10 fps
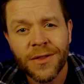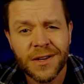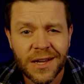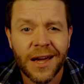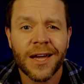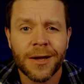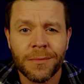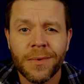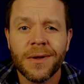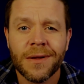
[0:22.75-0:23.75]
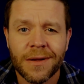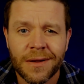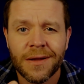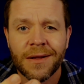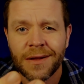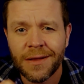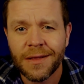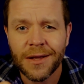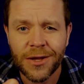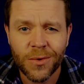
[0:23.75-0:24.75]
the time
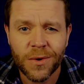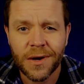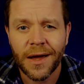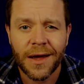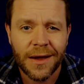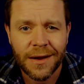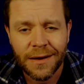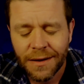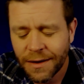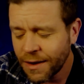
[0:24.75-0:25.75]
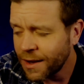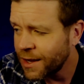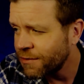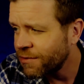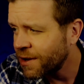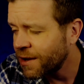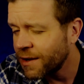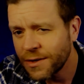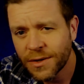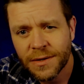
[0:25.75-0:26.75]
that you and I
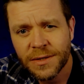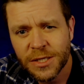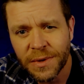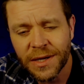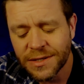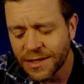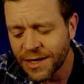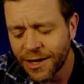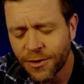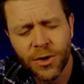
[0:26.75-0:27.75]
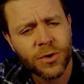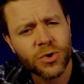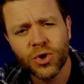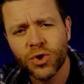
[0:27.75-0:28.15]
have spent together. No,